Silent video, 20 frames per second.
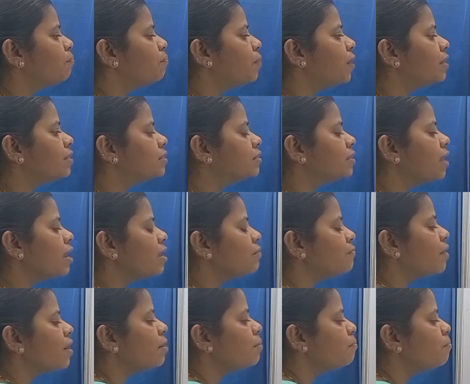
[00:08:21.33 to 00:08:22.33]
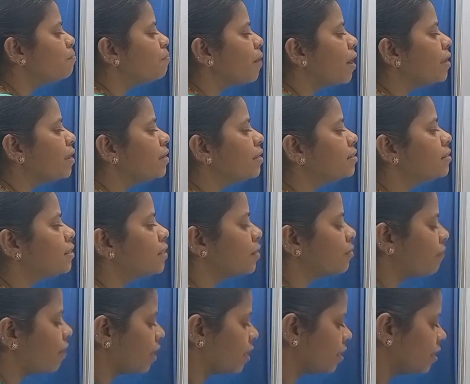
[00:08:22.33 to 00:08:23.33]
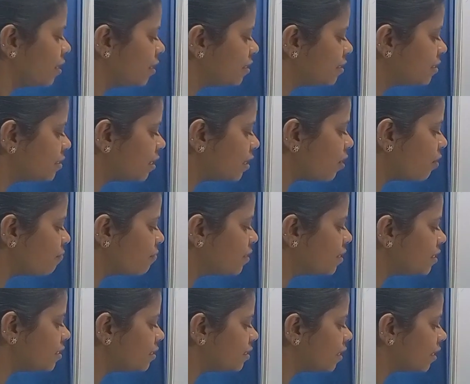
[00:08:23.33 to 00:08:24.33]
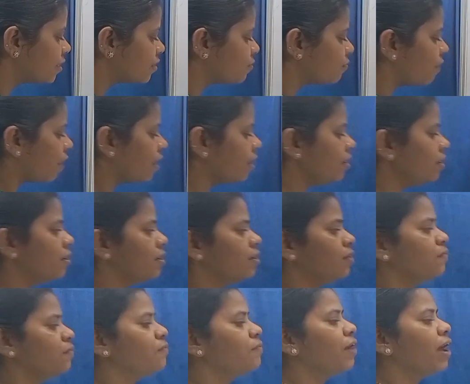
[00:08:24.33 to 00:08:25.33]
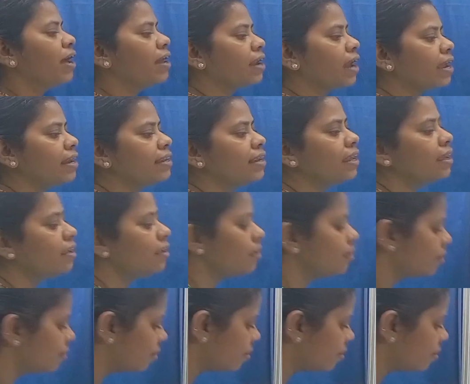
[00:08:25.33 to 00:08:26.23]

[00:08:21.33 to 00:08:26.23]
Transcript: plus 9y minus 3y. Instead of this 6y, we are writing